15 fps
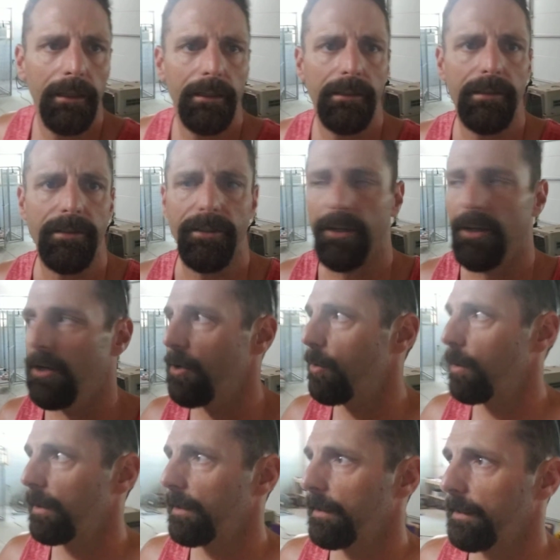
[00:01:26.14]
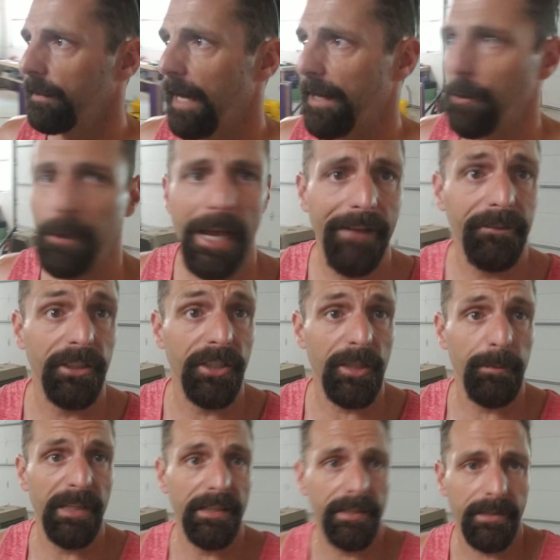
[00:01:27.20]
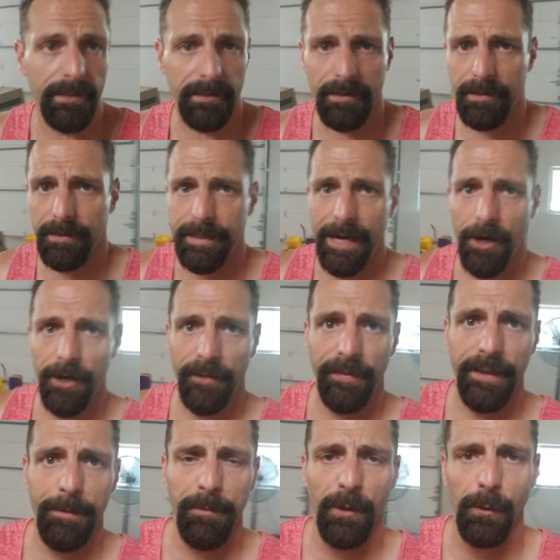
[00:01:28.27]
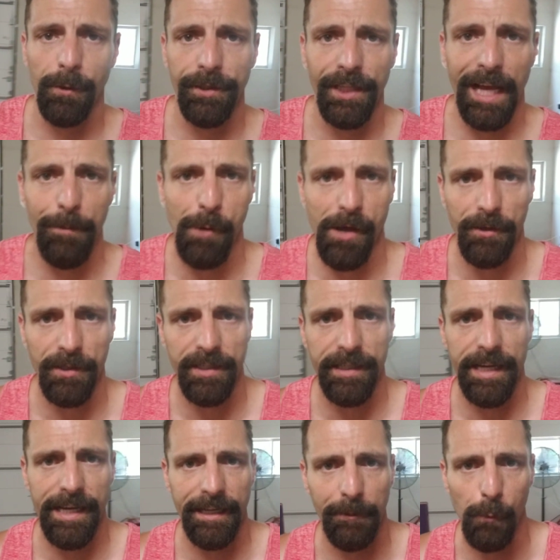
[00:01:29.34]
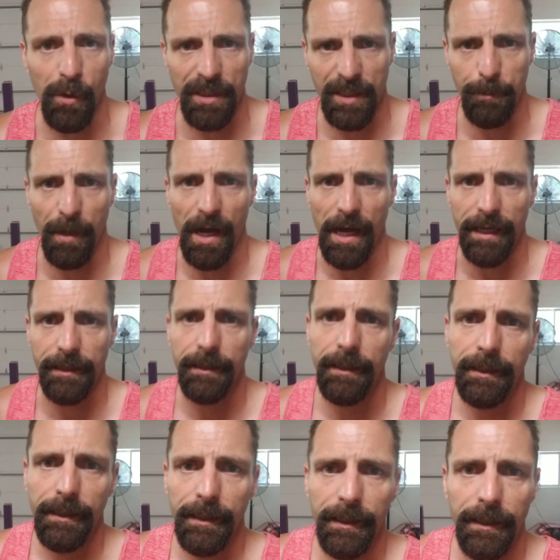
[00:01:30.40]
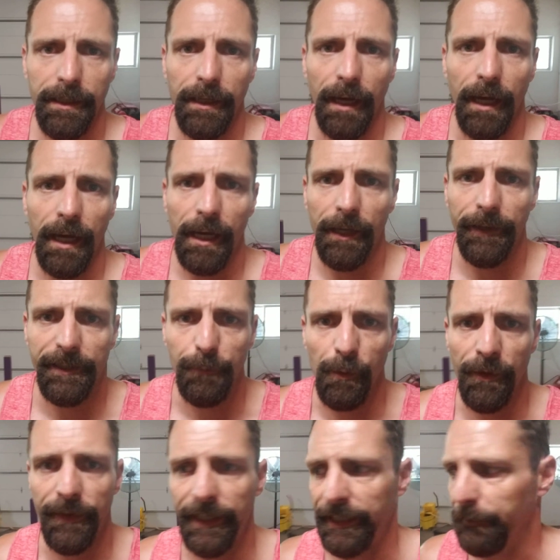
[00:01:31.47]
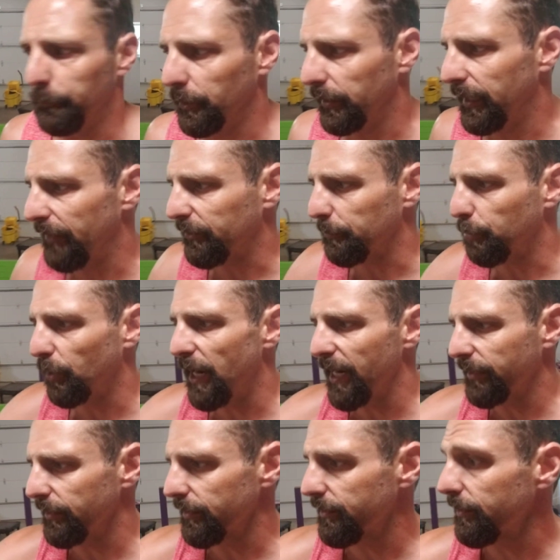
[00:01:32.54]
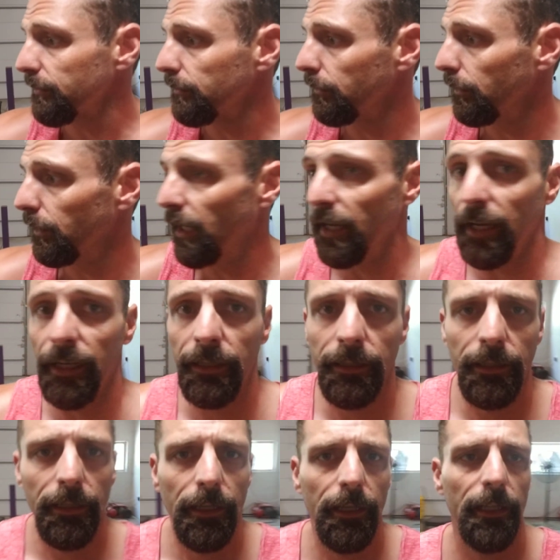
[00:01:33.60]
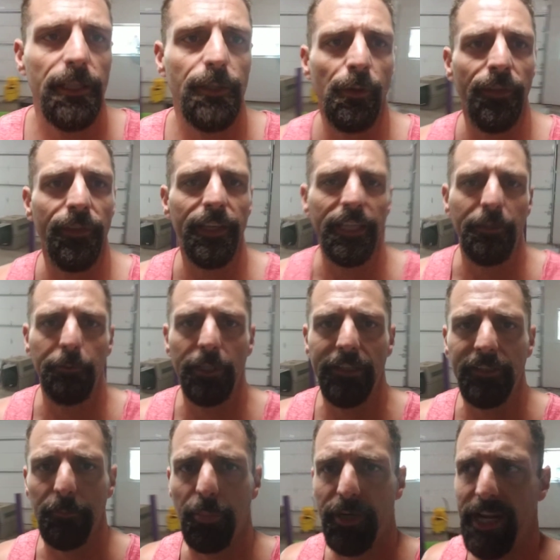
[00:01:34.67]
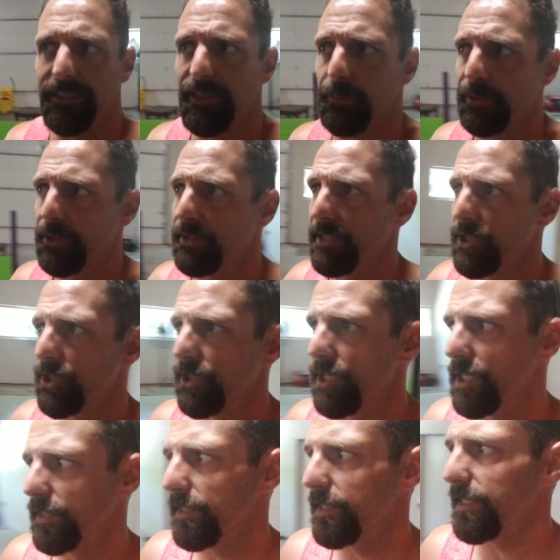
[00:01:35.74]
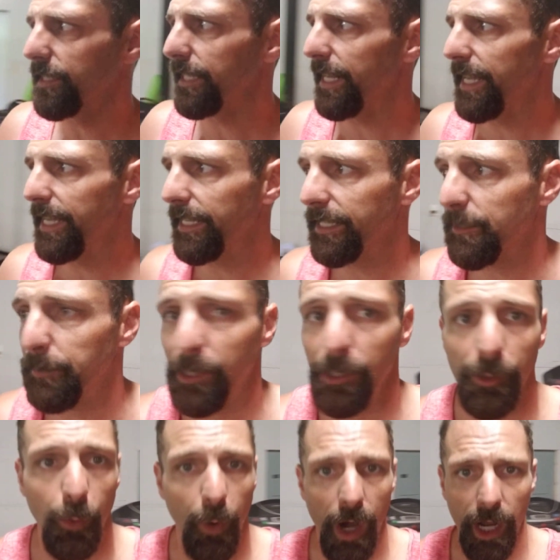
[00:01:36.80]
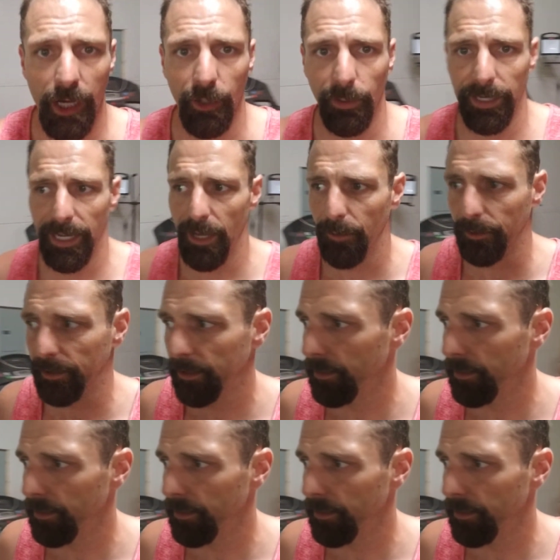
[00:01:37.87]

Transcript: So I don't have to just be staring at them the whole time while they're staying in one spot. That's one thing you really have to practice. It's one thing you really have to practice when you teach a dog to stay, is be able to walk around